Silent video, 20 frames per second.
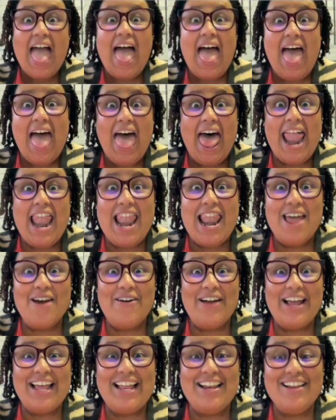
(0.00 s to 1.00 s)

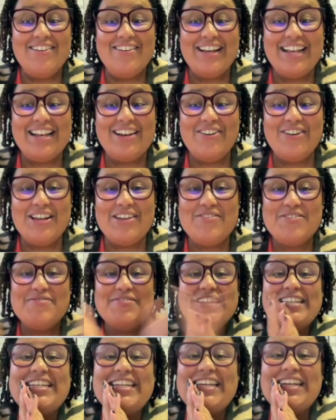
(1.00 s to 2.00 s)
Hello,
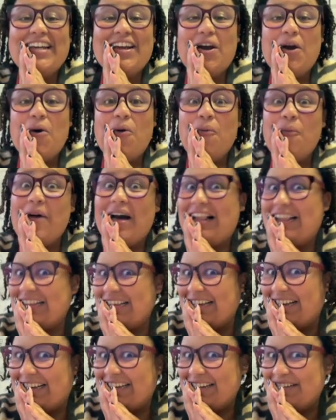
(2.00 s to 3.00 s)
everybody.
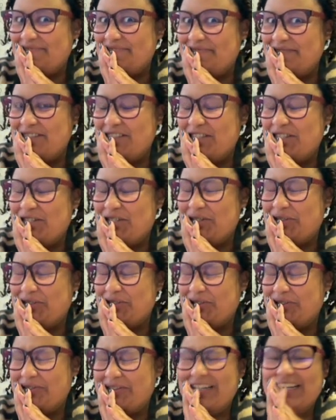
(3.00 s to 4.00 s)
Welcome
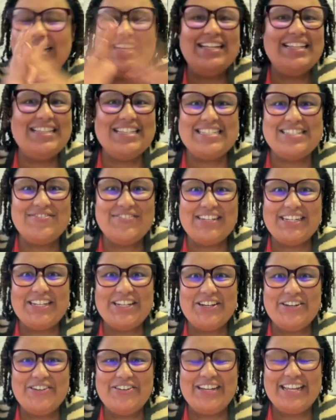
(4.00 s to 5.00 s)
to this
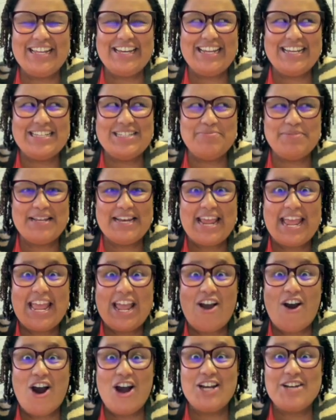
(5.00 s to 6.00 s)
video. It has been a
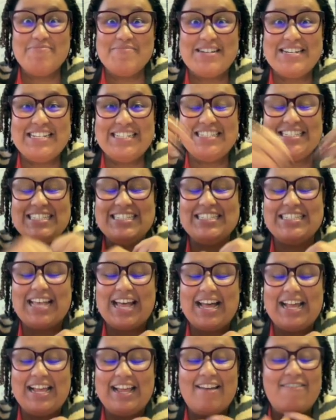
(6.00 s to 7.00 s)
hot minute since
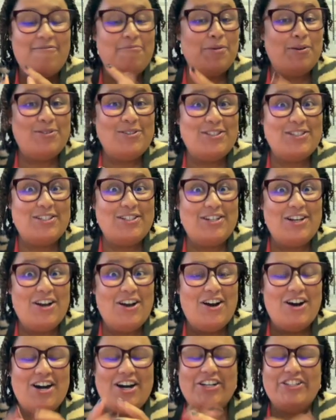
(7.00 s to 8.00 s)
I have posted
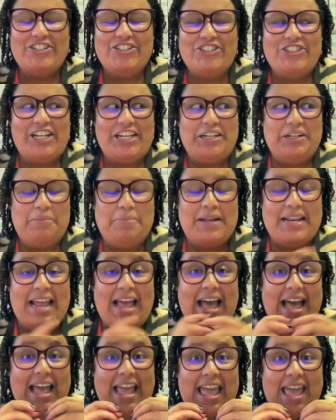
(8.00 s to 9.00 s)
on this channel, but
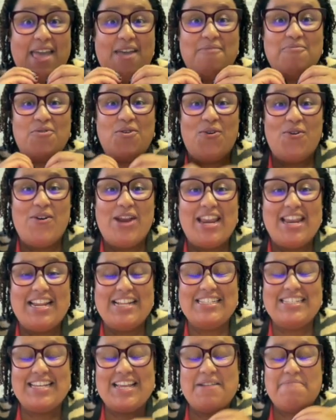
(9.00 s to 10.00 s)
I am
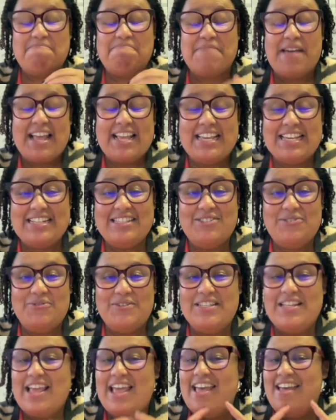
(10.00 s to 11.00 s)
ready to get back into
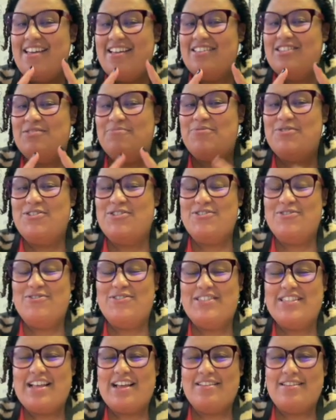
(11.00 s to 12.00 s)
it and to
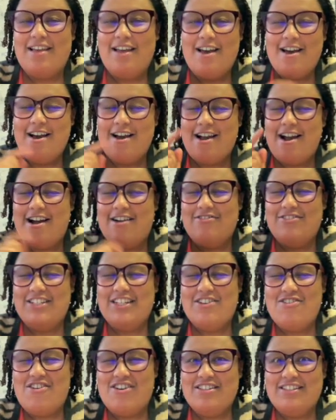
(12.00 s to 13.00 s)
produce that
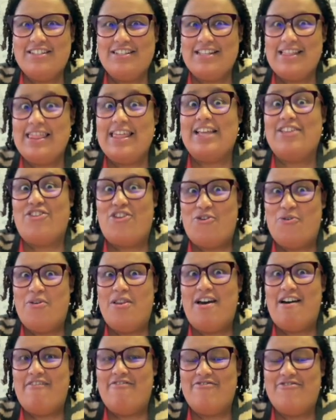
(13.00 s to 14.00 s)
accounting content that you
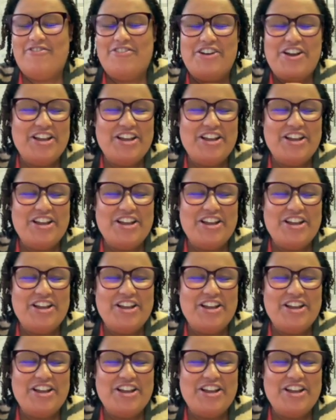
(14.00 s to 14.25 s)
love.